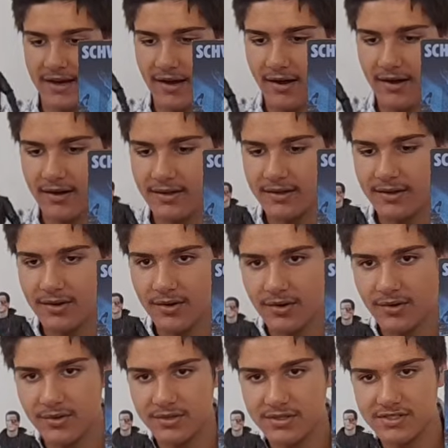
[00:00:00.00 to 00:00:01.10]
cut,
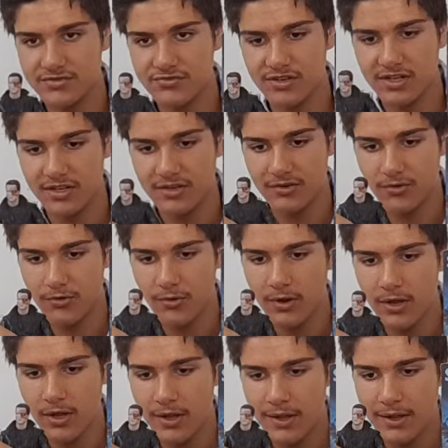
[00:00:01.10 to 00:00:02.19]
which is really cool.
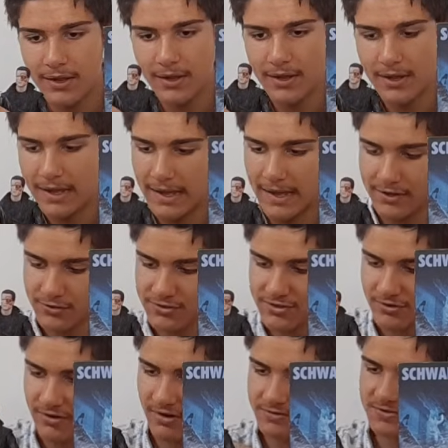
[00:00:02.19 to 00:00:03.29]
He
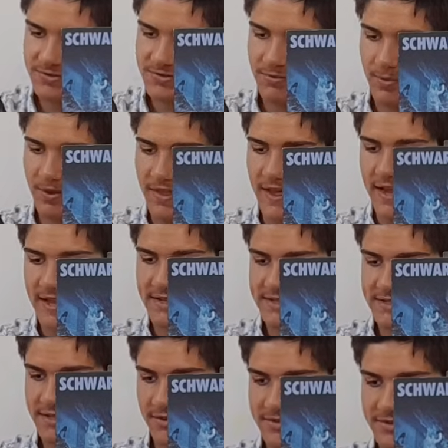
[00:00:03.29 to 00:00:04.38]
also comes with some other heads.
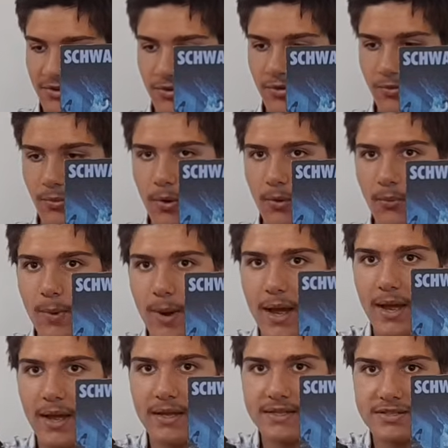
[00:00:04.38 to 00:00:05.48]
He's got the one
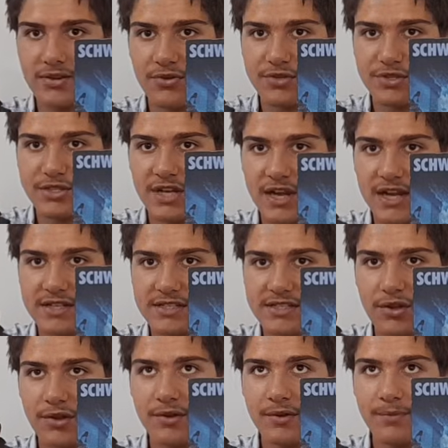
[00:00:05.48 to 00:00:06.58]
where he's got the shades
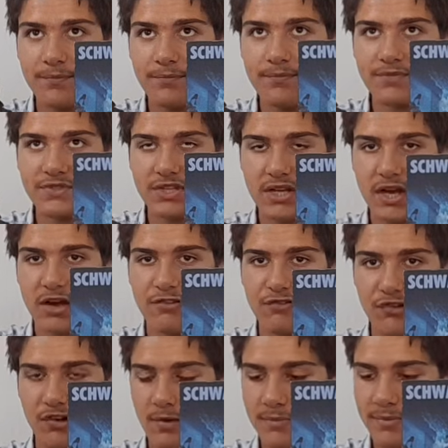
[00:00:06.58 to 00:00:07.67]
on to
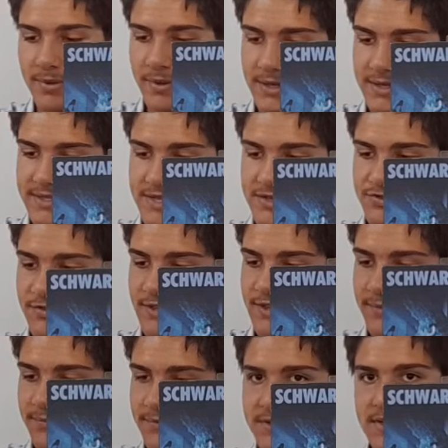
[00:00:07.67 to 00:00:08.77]
cover up his injury,
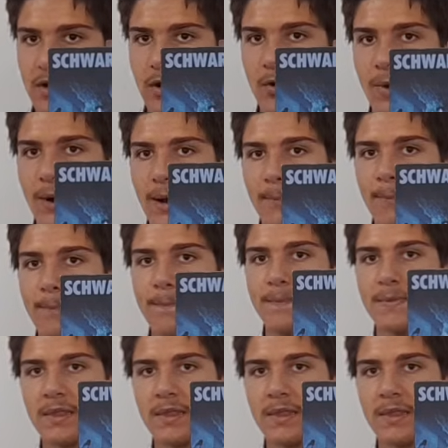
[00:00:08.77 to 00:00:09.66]
so